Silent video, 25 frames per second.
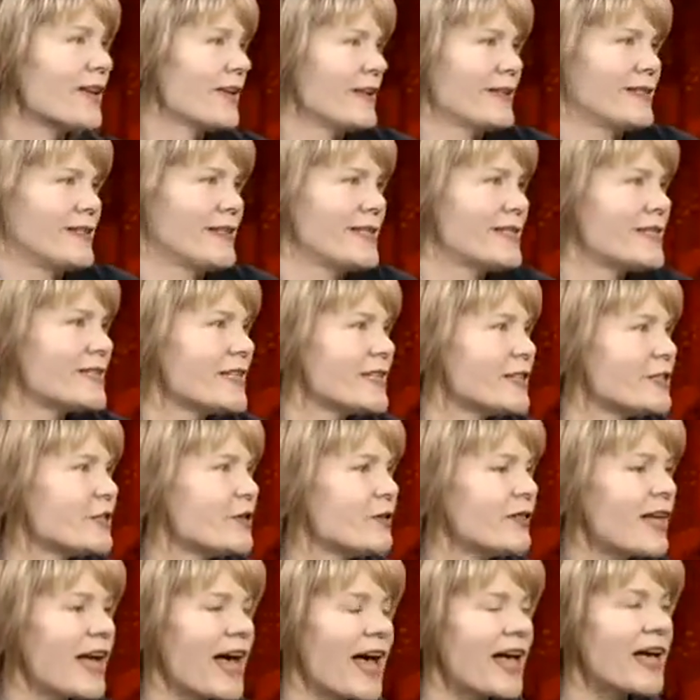It's easy to
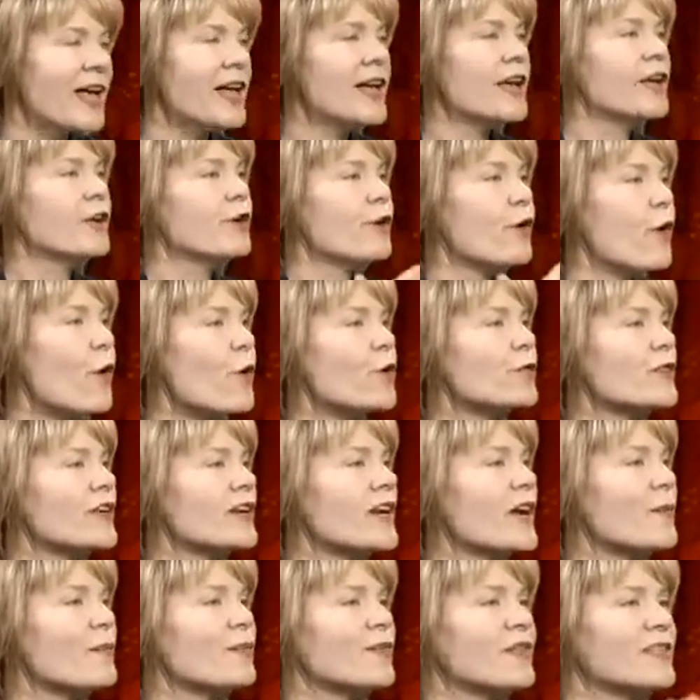do that. You're holding
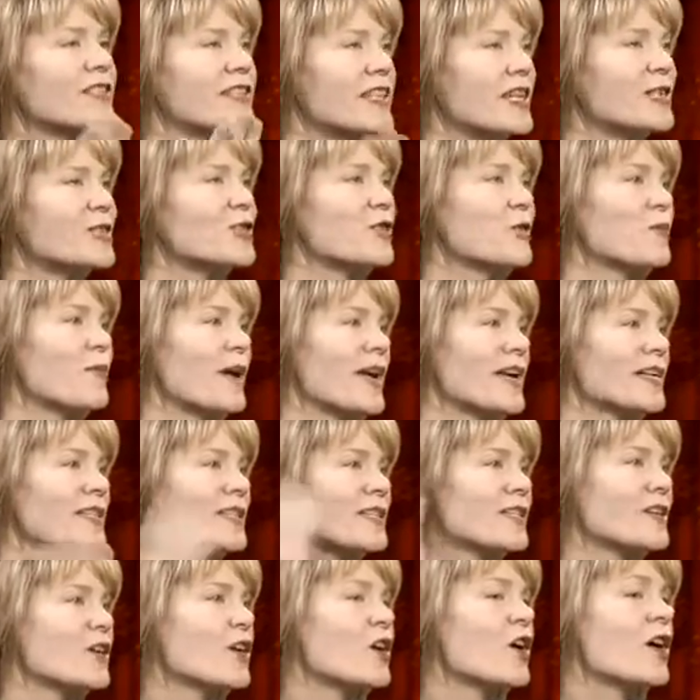up the central banks,
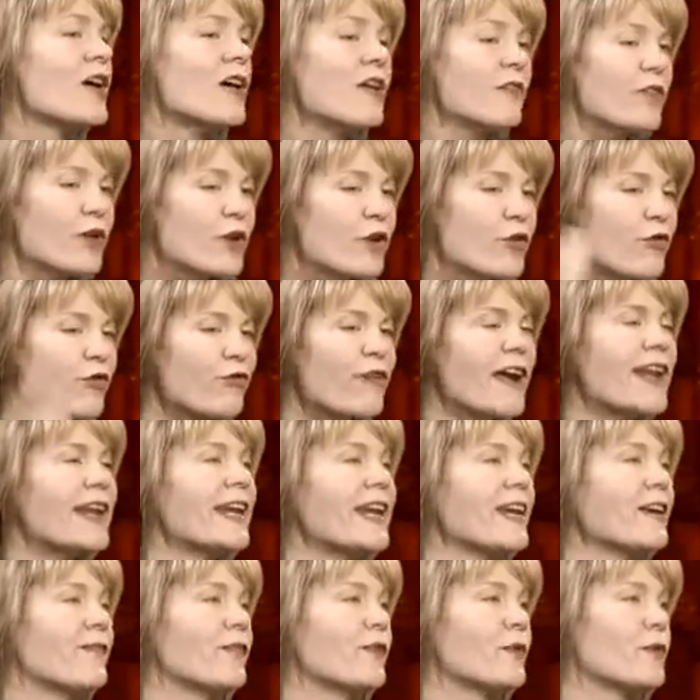the
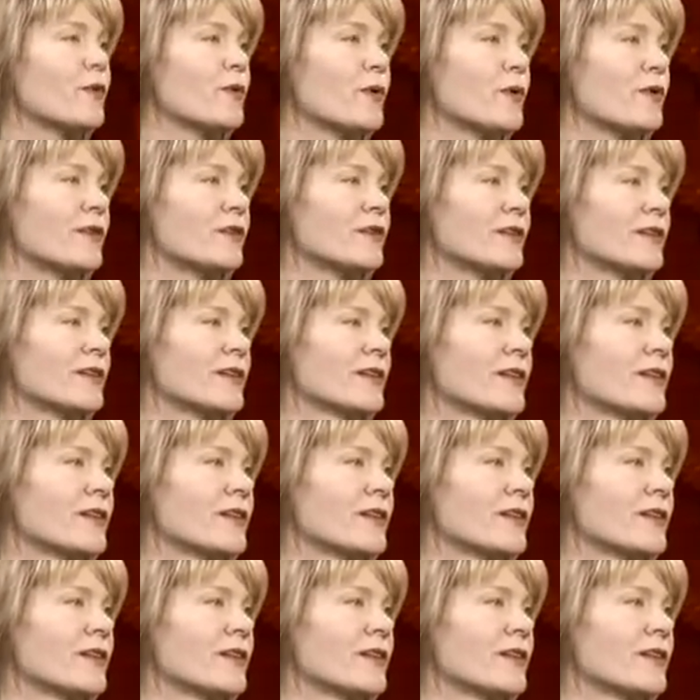credit of the world.